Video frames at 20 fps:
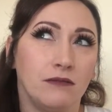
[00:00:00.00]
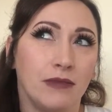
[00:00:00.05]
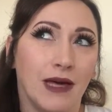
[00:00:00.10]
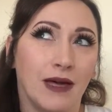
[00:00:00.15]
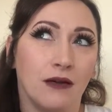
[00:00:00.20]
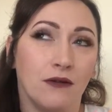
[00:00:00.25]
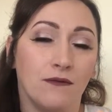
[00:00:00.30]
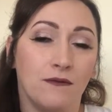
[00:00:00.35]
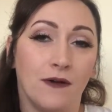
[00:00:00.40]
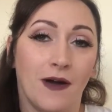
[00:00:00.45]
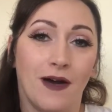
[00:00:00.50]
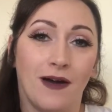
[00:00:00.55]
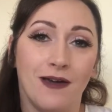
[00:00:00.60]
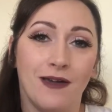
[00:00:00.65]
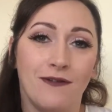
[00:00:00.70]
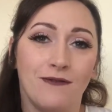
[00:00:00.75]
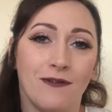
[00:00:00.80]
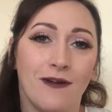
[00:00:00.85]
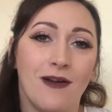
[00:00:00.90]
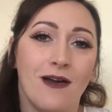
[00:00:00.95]
pack of
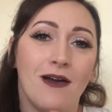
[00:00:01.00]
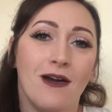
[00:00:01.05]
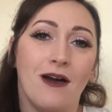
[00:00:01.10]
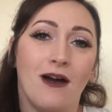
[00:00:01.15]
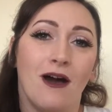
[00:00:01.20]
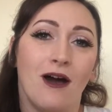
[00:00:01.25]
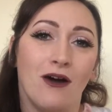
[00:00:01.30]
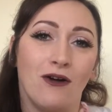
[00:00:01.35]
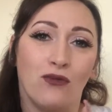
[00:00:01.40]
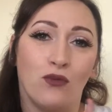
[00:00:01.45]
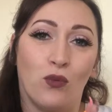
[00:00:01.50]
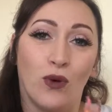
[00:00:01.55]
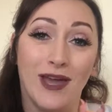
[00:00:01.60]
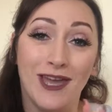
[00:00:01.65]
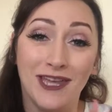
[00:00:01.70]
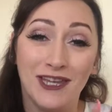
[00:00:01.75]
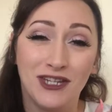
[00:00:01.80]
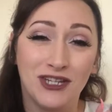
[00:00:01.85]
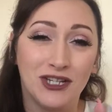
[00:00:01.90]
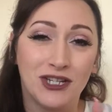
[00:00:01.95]
5 off
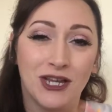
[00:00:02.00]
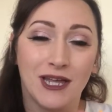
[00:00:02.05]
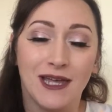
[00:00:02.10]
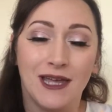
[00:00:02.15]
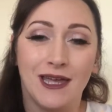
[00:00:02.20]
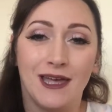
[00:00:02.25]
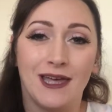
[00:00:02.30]
Wish,